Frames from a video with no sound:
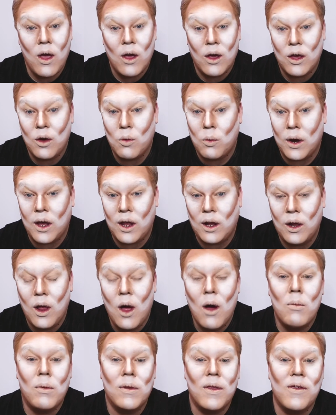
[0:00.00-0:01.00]
You will,
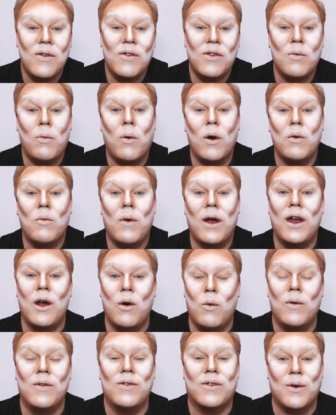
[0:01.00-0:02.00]
but this is the point where no
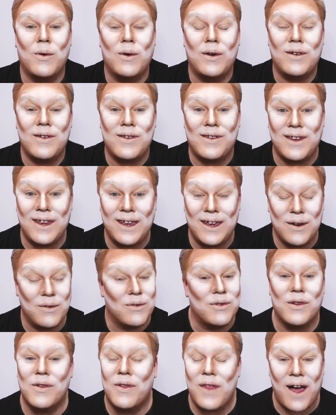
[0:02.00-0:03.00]
one's going to see you,
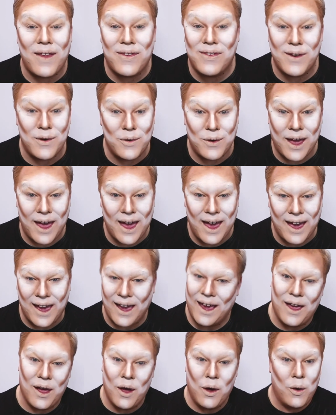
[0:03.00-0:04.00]
so that's
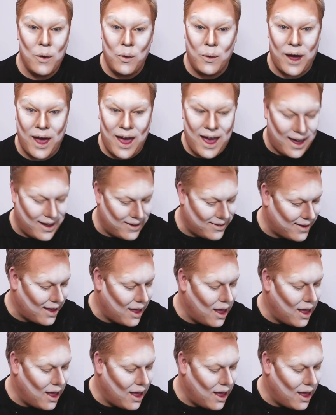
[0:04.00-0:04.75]
okay. Who cares?